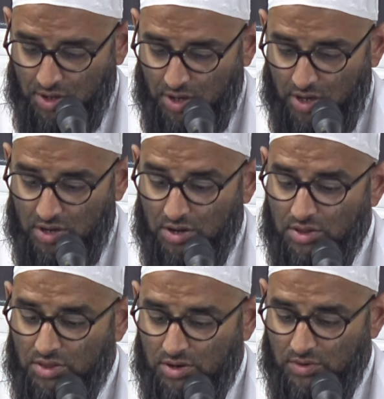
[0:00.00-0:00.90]
In
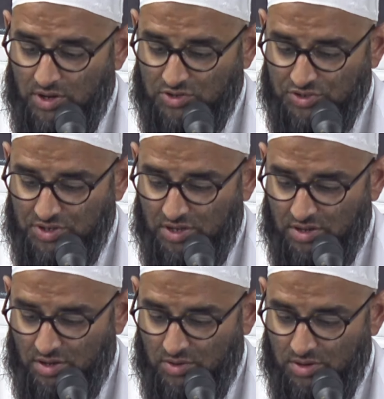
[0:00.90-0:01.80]
another narration
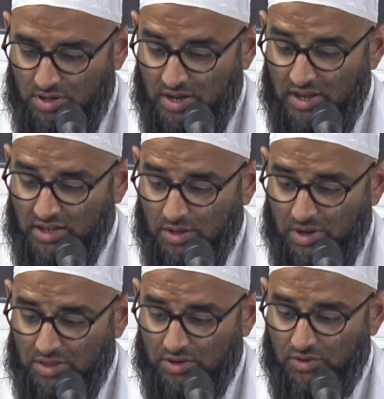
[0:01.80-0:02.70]
here, learning
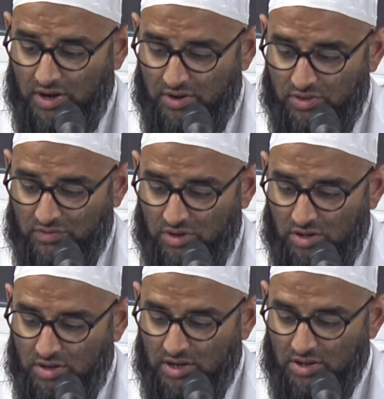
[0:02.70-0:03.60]
about the greatness of
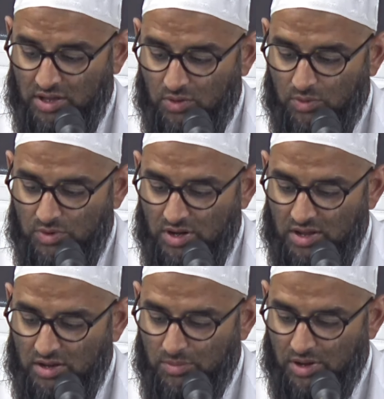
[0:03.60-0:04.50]
Allah. Now here when we
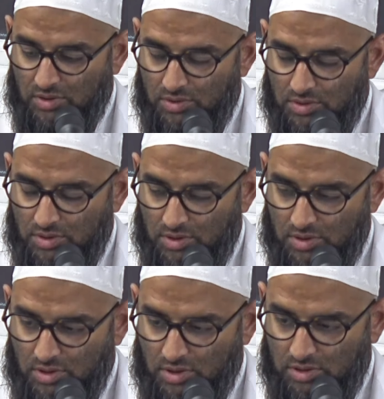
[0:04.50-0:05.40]
learn about
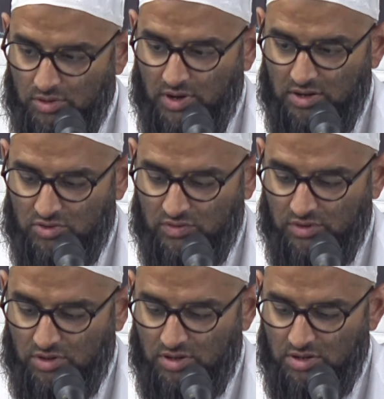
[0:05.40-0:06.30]
the greatness of
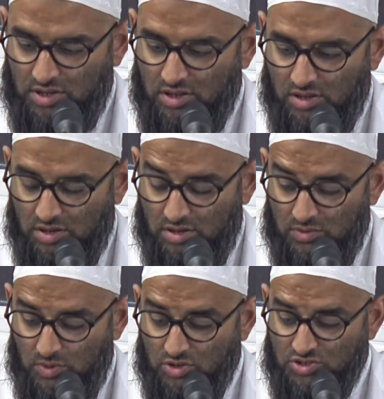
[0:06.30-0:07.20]
Allah here,
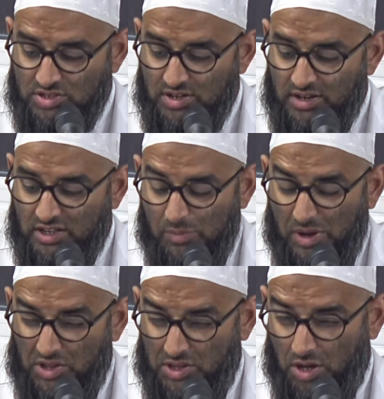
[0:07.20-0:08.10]
we are just learning
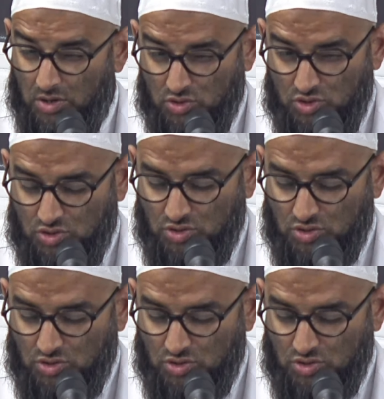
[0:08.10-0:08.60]
about the arsh.